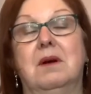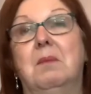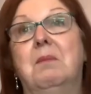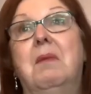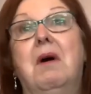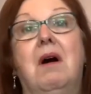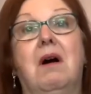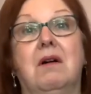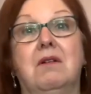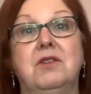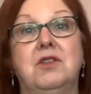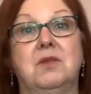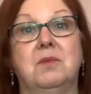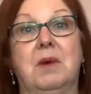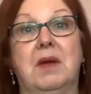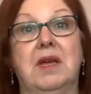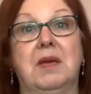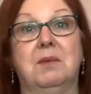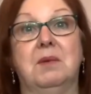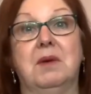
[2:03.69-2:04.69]
March
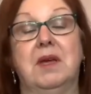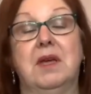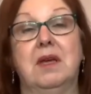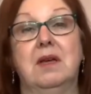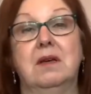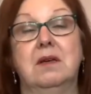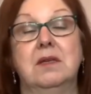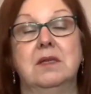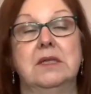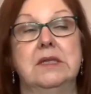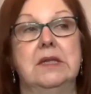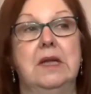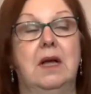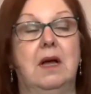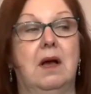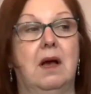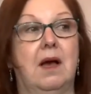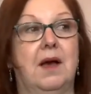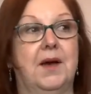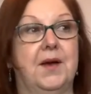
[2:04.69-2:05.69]
maybe,
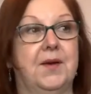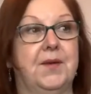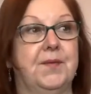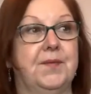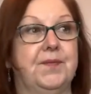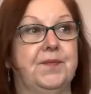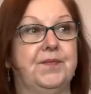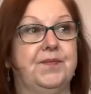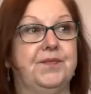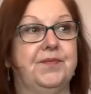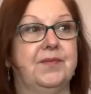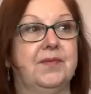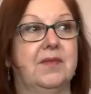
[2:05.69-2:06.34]
and